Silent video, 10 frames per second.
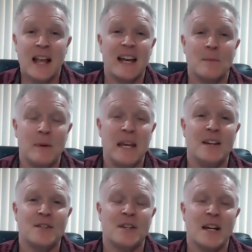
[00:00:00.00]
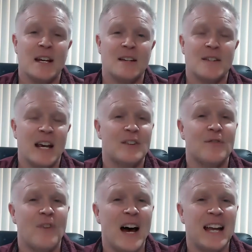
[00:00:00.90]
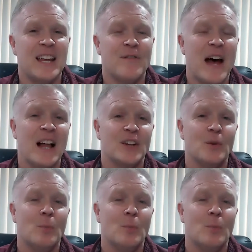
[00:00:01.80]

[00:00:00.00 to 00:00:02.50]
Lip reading: that peace is a defining value